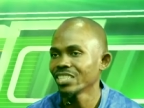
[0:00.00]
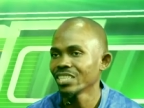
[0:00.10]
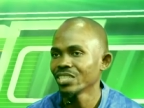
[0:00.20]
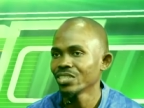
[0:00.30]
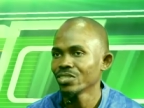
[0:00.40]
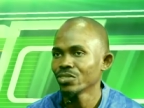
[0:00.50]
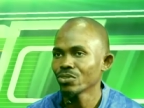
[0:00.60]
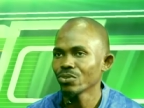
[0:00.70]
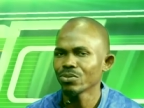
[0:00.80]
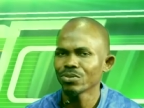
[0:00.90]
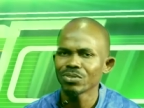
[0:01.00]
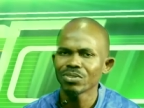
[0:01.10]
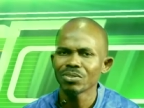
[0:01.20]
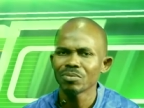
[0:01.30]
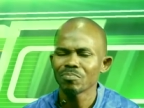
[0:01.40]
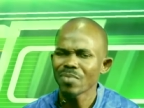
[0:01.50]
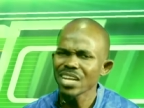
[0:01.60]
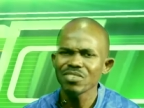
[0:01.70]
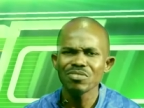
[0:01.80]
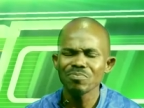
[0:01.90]
Mm. So,
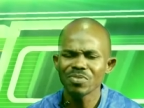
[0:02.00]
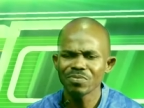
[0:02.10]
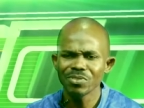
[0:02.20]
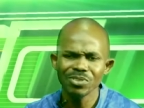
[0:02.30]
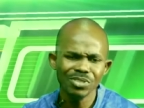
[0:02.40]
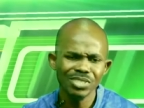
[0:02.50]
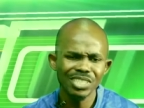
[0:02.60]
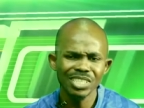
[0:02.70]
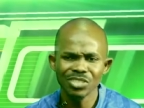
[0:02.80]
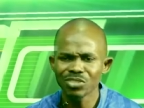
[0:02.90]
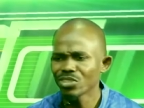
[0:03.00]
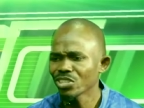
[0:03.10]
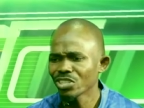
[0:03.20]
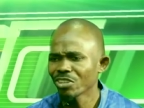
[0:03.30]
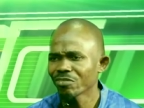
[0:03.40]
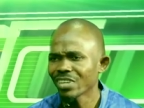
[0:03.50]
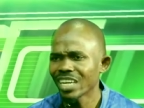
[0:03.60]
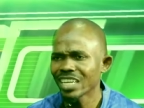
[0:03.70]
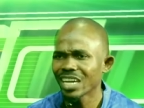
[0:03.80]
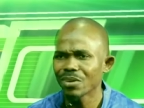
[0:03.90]
mind you, before the introduction of
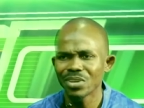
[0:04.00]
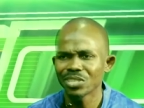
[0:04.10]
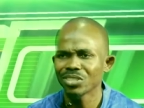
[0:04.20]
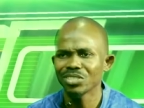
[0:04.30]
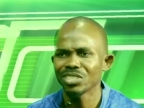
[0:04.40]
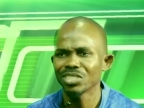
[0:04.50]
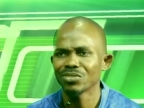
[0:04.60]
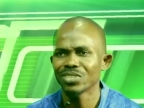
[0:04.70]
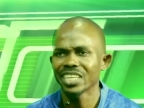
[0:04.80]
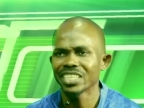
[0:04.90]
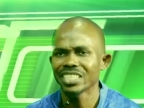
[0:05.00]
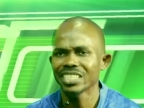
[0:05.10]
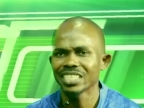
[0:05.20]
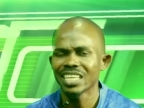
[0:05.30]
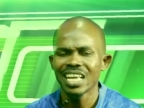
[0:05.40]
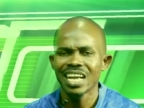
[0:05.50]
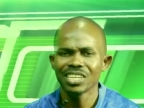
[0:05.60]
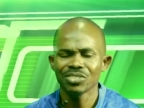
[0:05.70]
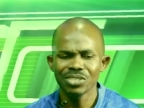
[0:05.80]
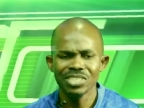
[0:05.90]
Elanga, we are not really doing anything.
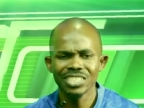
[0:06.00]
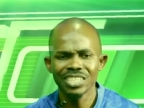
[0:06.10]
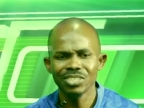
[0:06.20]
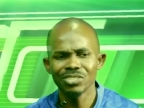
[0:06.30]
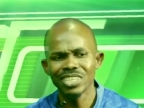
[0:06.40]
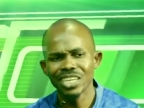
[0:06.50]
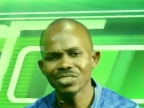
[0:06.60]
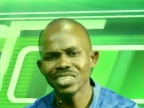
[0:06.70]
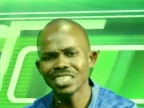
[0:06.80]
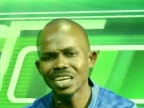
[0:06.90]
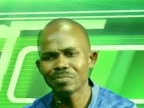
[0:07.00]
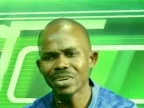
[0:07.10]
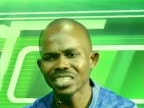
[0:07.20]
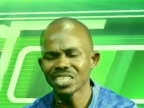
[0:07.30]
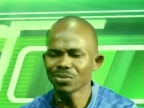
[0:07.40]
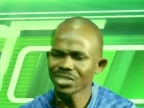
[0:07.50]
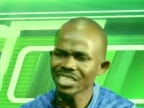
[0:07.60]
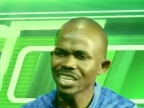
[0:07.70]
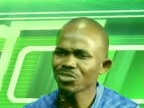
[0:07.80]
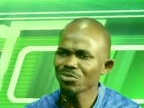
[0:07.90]
I saw Cristiano Ronaldo in that match. He was
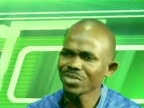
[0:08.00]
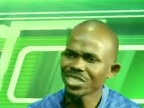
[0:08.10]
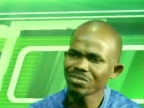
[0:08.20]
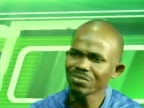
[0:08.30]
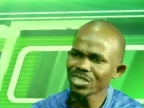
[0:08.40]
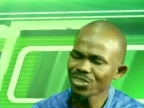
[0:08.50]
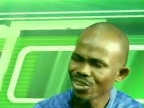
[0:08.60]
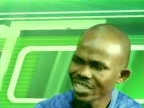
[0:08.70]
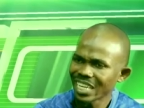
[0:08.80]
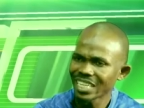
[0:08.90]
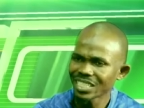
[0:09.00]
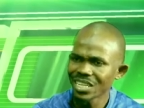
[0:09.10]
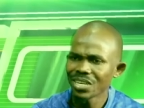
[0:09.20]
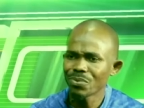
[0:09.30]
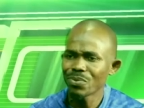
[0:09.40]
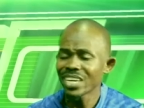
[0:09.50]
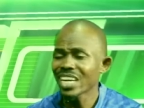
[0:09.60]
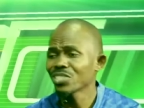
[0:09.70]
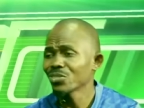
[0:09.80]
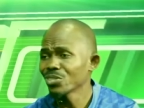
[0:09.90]
trying to motivate others,
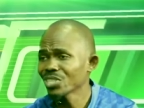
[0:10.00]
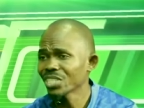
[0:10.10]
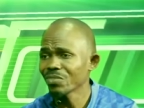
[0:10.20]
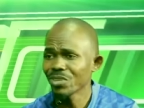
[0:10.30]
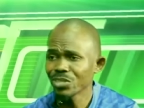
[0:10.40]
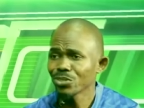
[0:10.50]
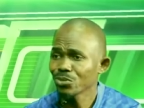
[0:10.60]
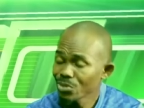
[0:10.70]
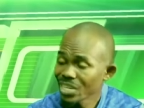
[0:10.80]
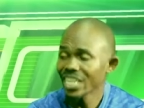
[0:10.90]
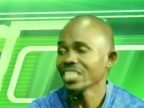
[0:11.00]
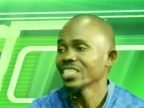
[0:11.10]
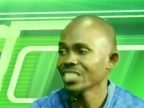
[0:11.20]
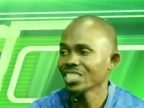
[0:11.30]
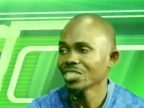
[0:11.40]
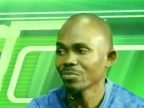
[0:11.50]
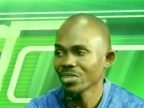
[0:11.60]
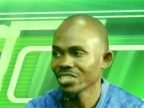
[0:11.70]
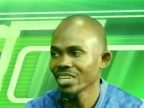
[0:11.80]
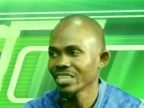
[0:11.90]
whereas you yourself were not doing anything
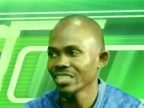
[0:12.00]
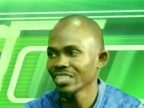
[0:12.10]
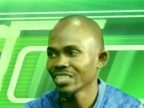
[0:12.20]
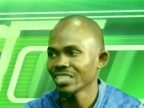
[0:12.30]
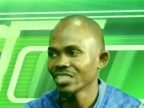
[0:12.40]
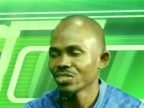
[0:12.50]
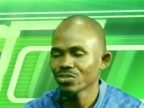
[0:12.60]
special. Mm.